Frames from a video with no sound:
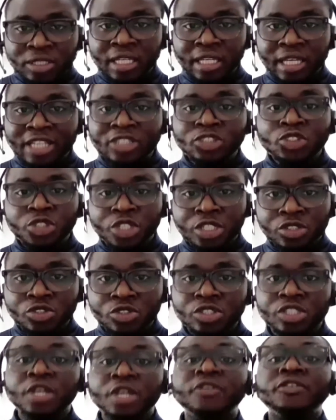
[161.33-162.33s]
they are
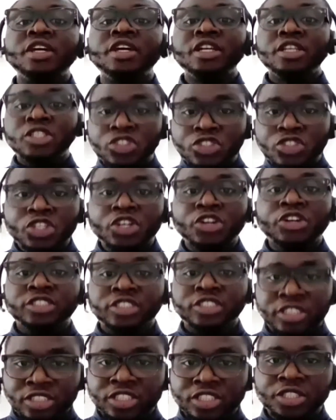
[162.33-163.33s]
trained to give
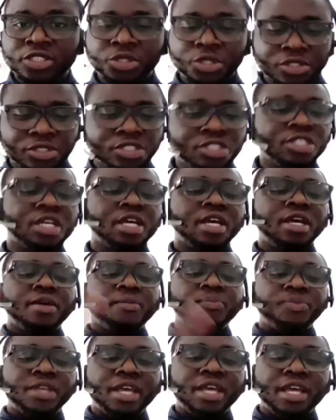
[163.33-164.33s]
steroid injections.
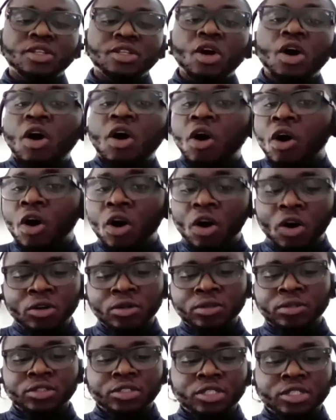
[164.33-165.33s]
Then,
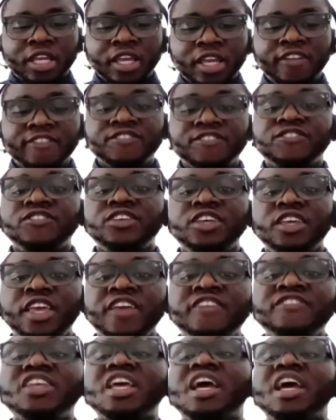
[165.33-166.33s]
or if
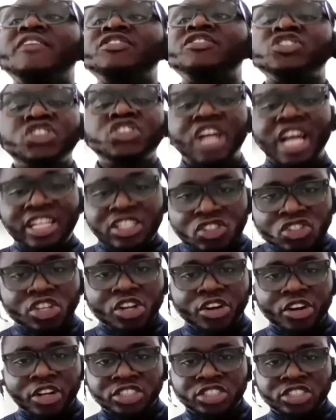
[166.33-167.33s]
they have tried
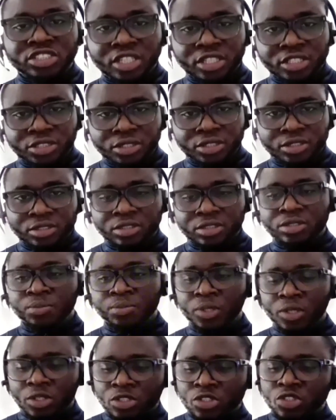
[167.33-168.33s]
steroid
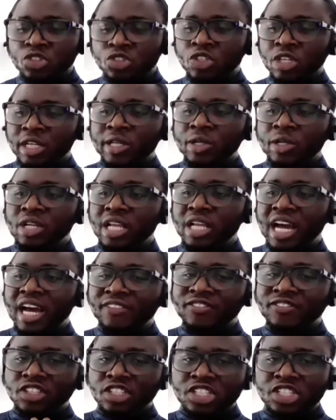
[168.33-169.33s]
injections, because you can only
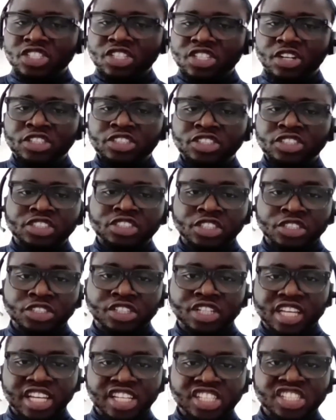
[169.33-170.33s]
have 3 steroid
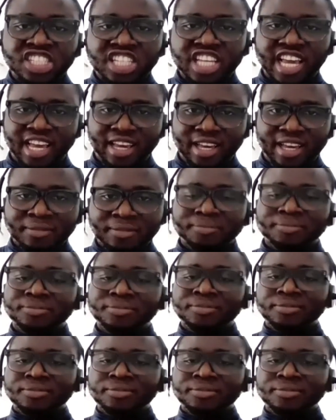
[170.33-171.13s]
injections each year